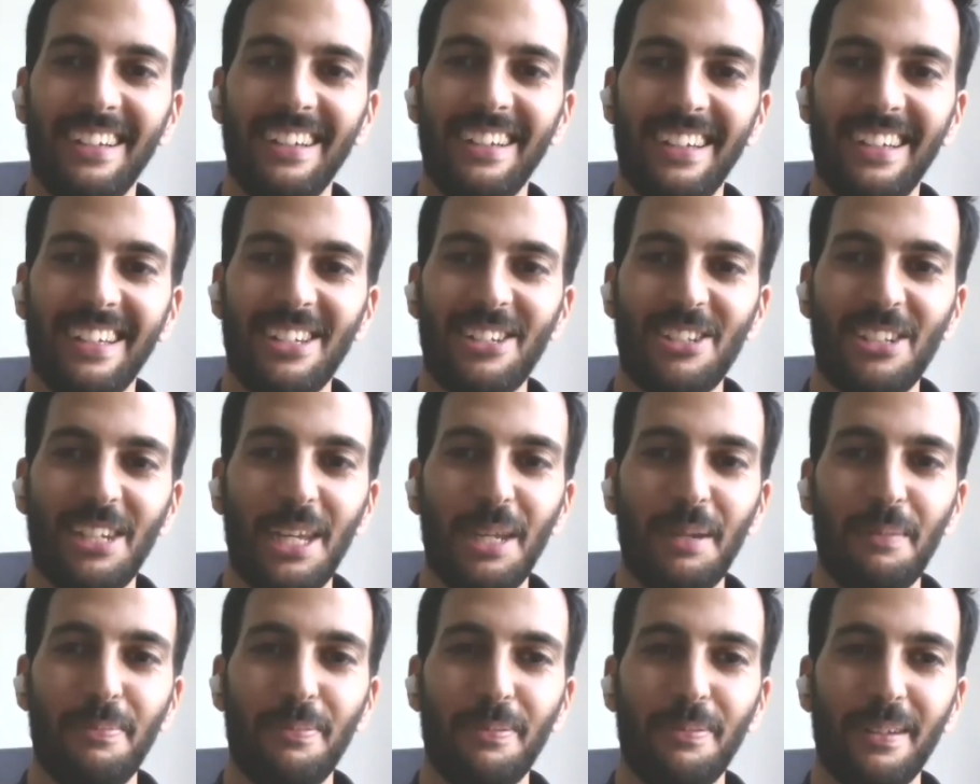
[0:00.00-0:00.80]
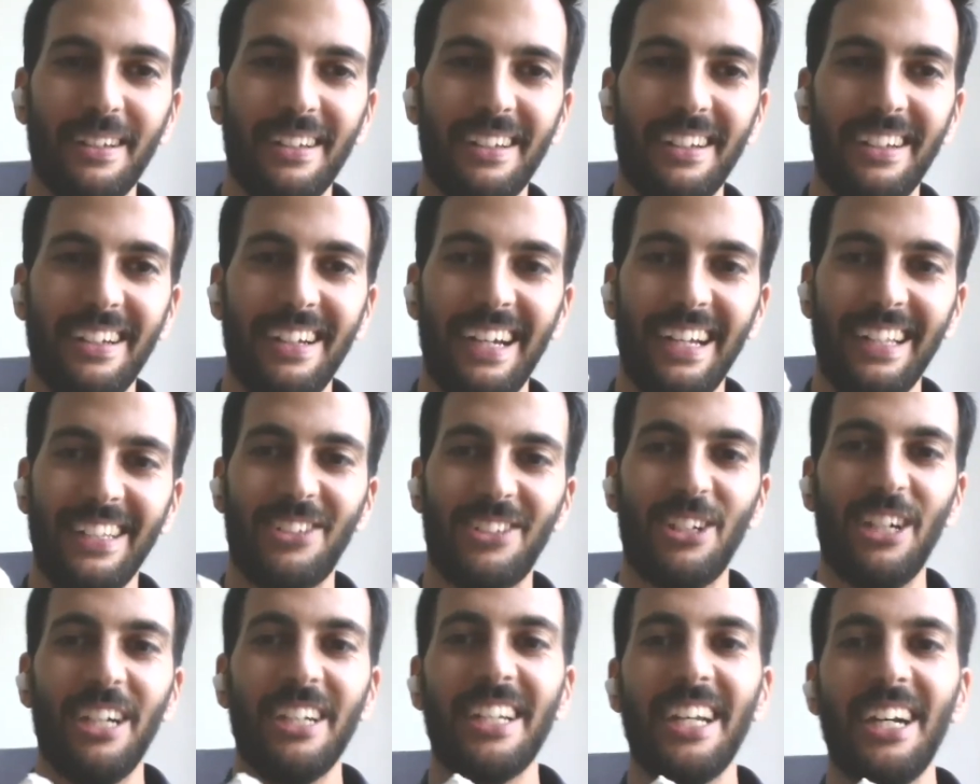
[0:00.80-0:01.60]
shape and
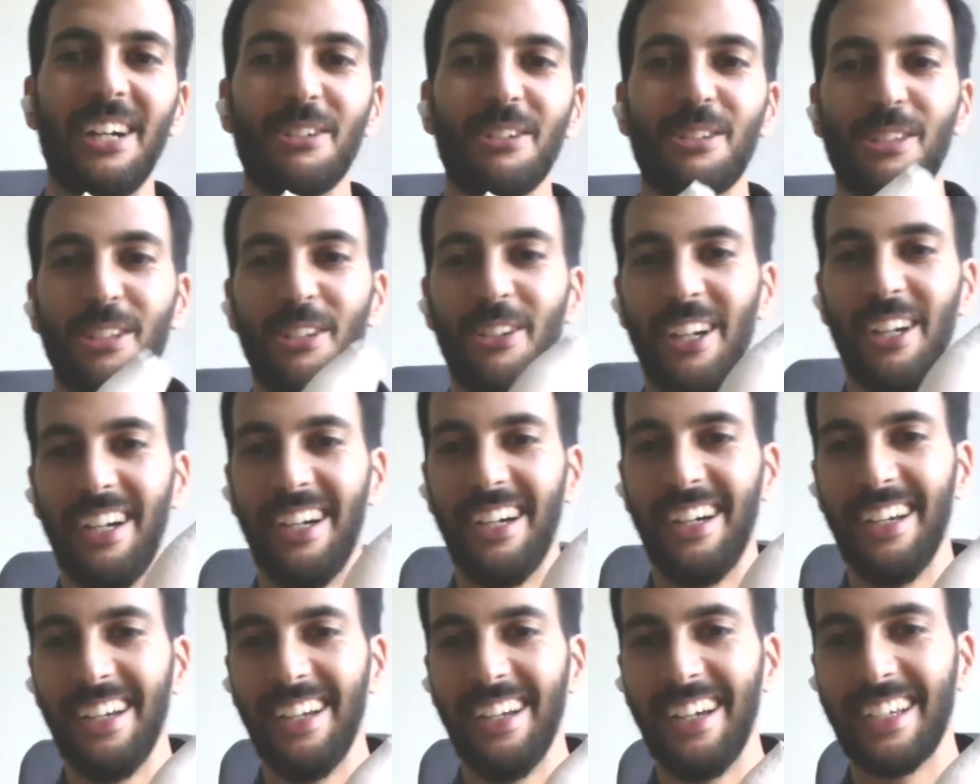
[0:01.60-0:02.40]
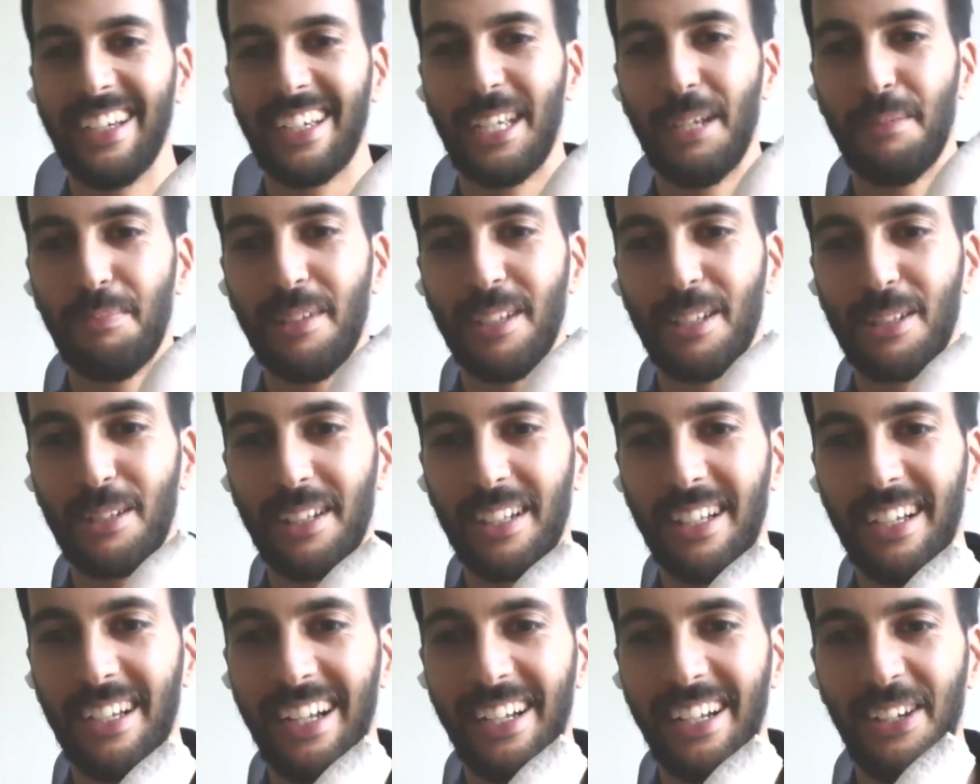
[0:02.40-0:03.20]
dried out. So I keep this
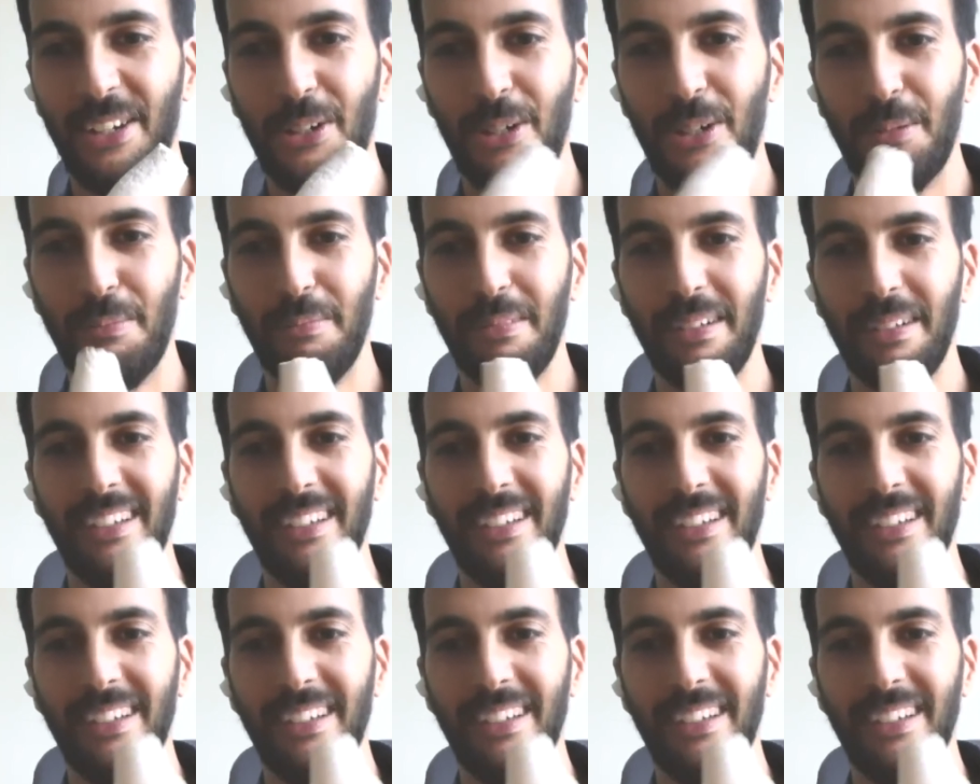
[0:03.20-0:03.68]
at home.